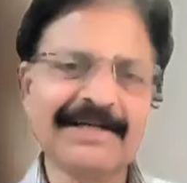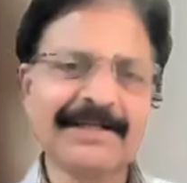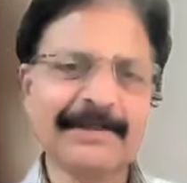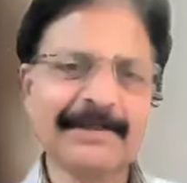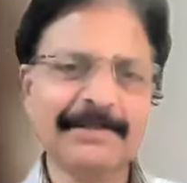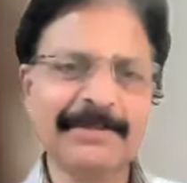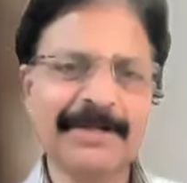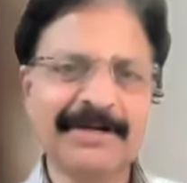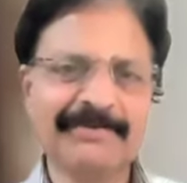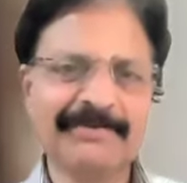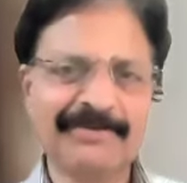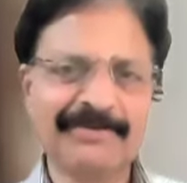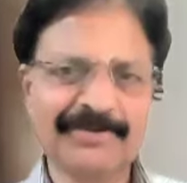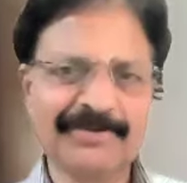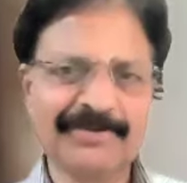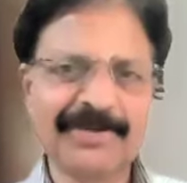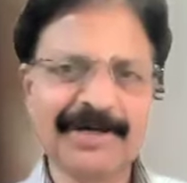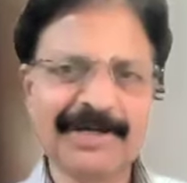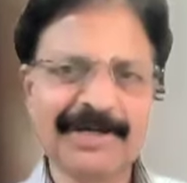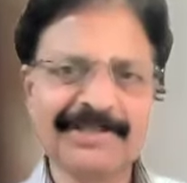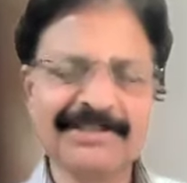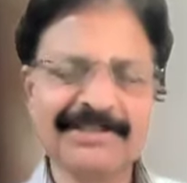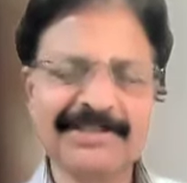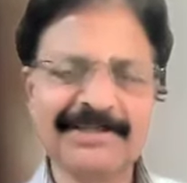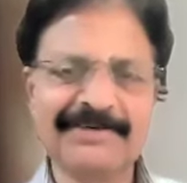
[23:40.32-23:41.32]
anatomy and
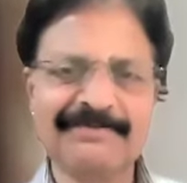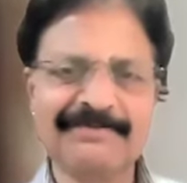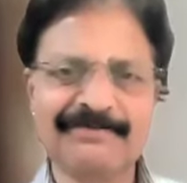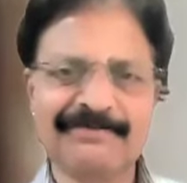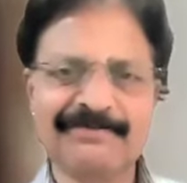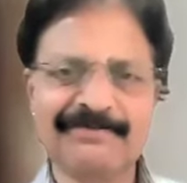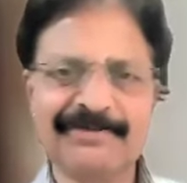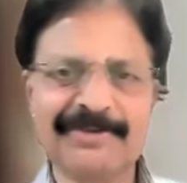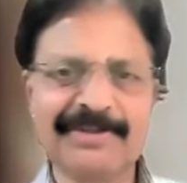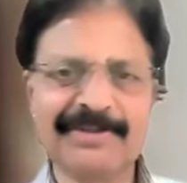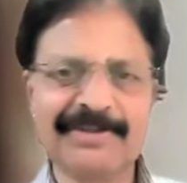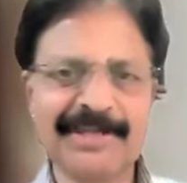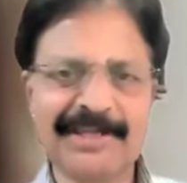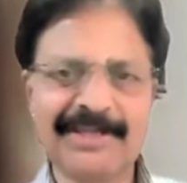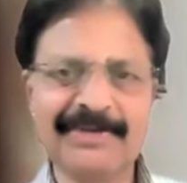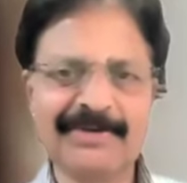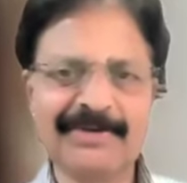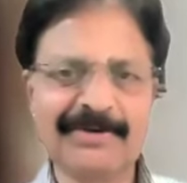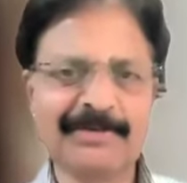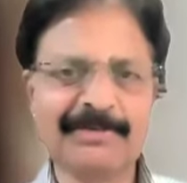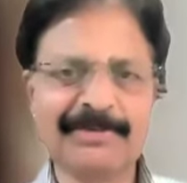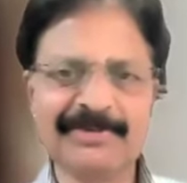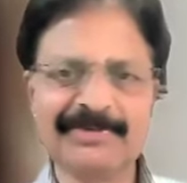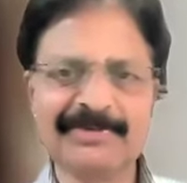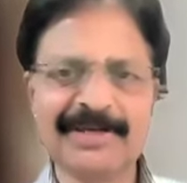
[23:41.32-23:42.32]
physiology of the
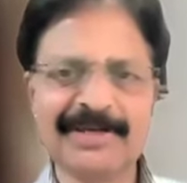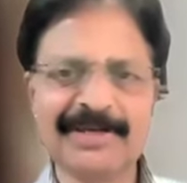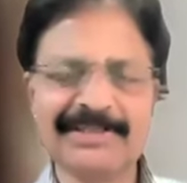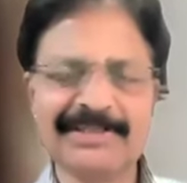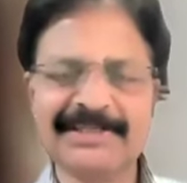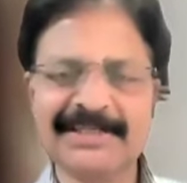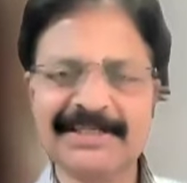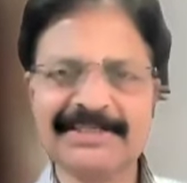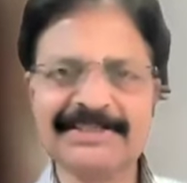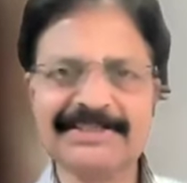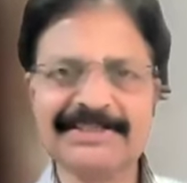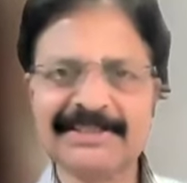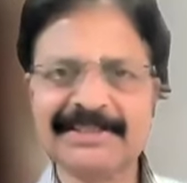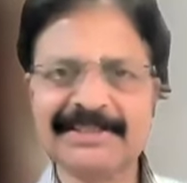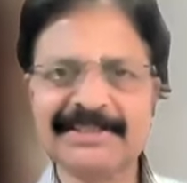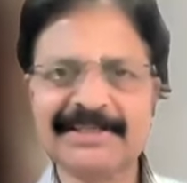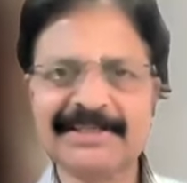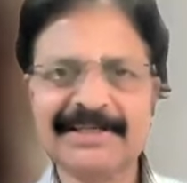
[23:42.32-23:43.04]
neuromuscular junction.